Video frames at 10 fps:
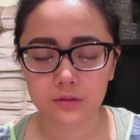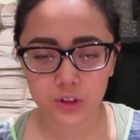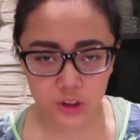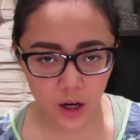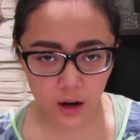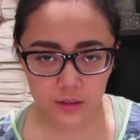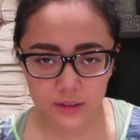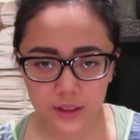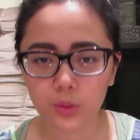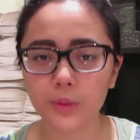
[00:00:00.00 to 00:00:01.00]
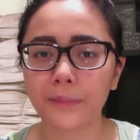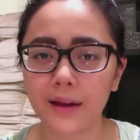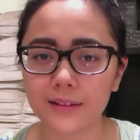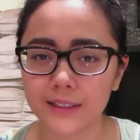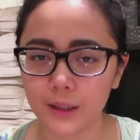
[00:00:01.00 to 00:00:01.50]
chocolate with
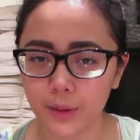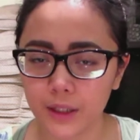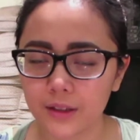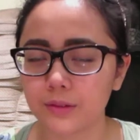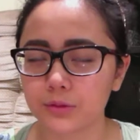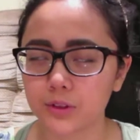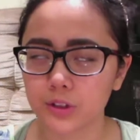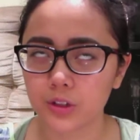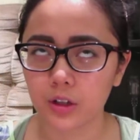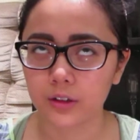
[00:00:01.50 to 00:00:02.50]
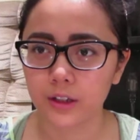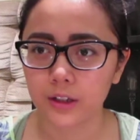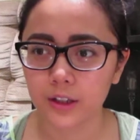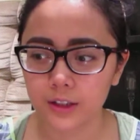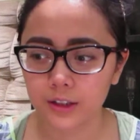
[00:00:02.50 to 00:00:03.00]
macadamia, and it was so
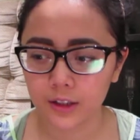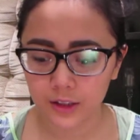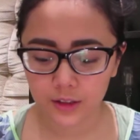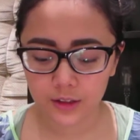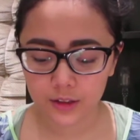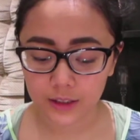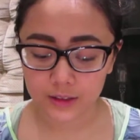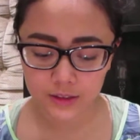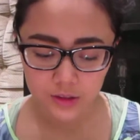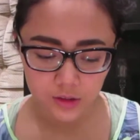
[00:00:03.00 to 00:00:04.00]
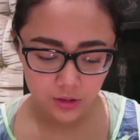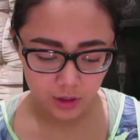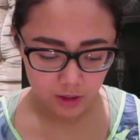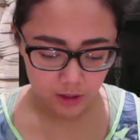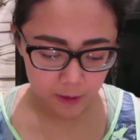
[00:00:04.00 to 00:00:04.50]
good. Like, so
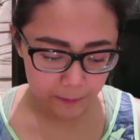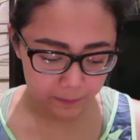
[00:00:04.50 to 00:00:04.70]
good.